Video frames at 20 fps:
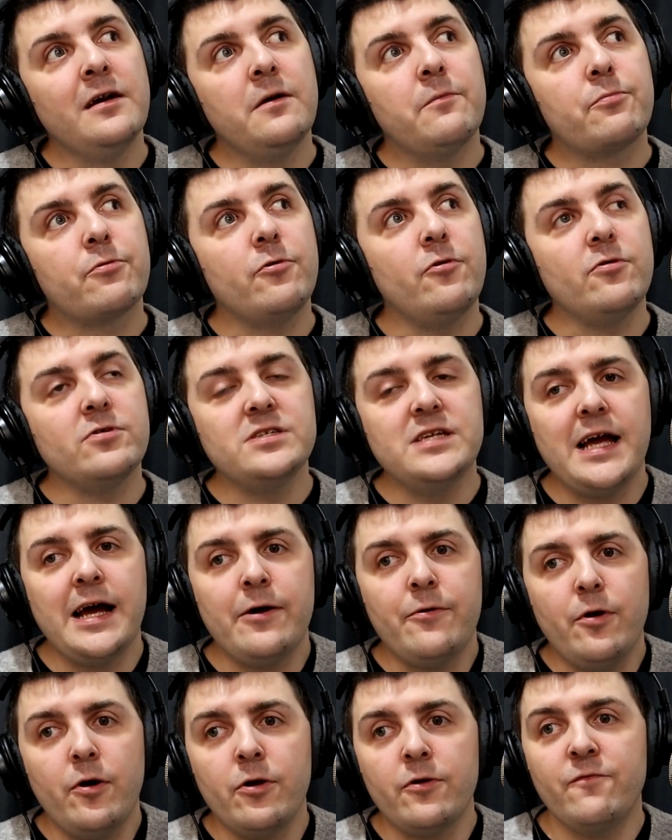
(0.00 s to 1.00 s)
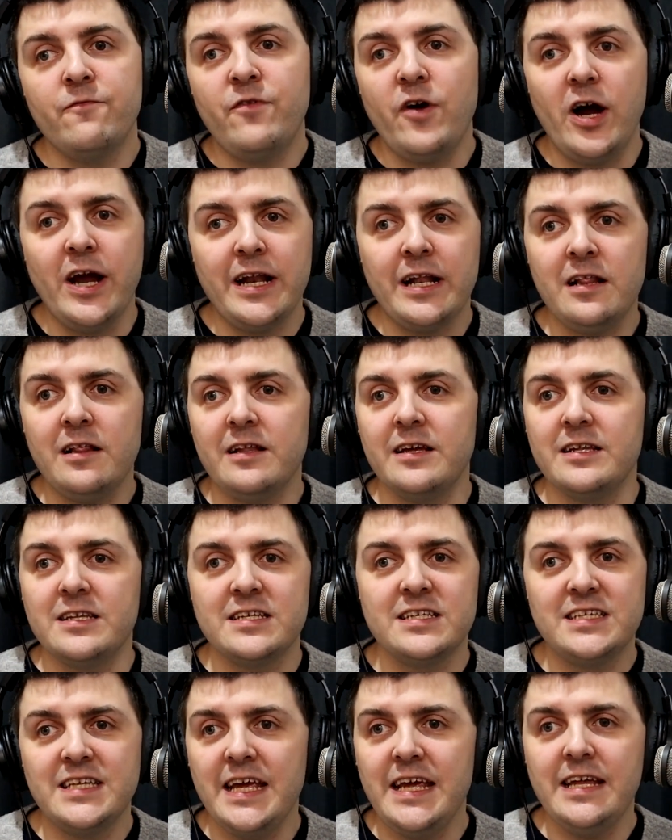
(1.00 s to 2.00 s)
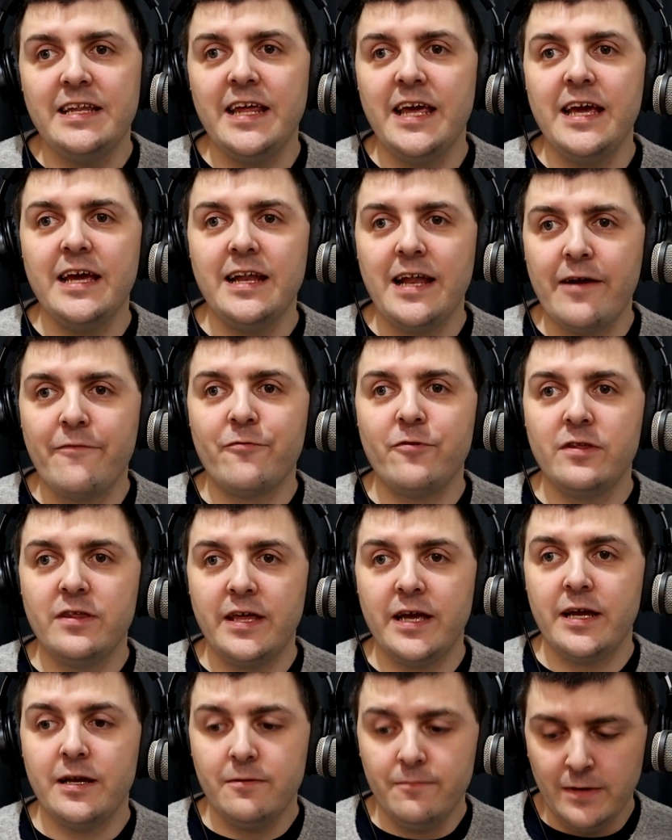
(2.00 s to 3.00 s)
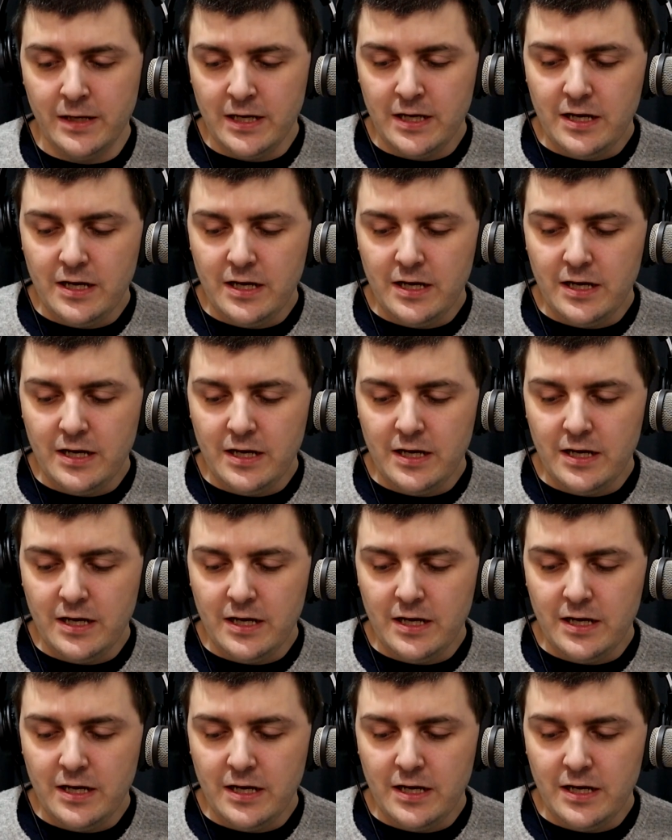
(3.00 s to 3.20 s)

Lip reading: brought out on vinyl and CD and everything,